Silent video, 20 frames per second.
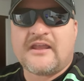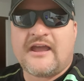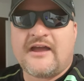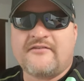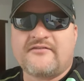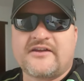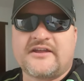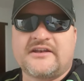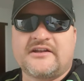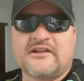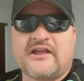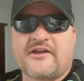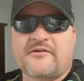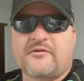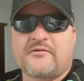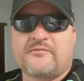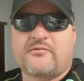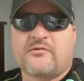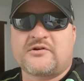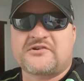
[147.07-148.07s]
I've gotten a lot
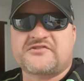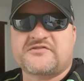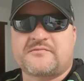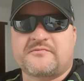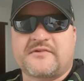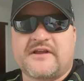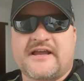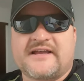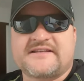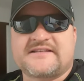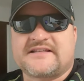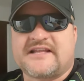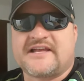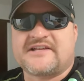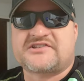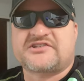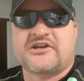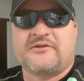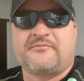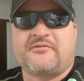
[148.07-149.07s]
of reports from you guys the
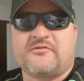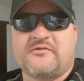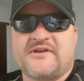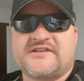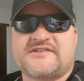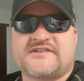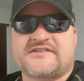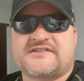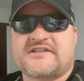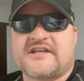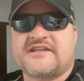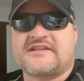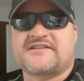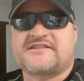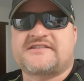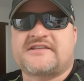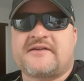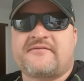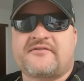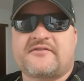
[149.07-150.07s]
last couple weeks to say the
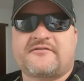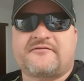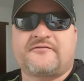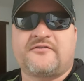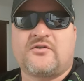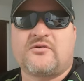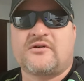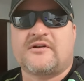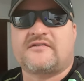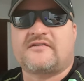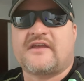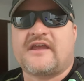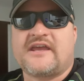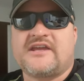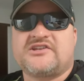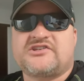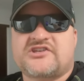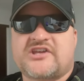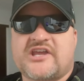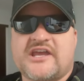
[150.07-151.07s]
seventh floor at the
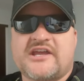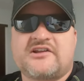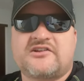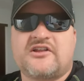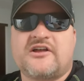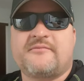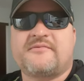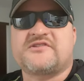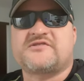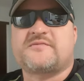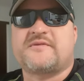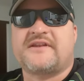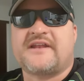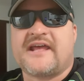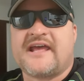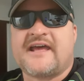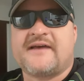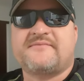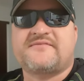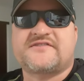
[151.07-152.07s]
HK Club has been
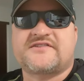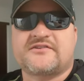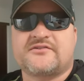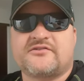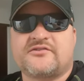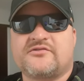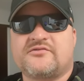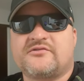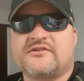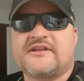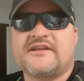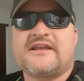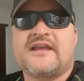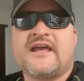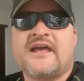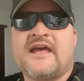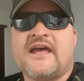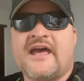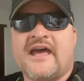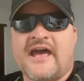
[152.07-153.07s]
absolutely
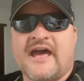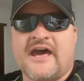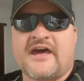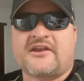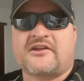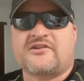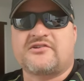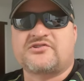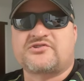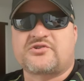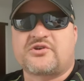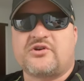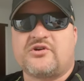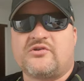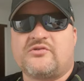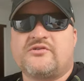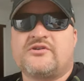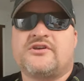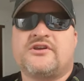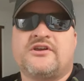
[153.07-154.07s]
out of
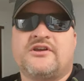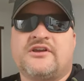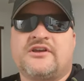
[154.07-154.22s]
control.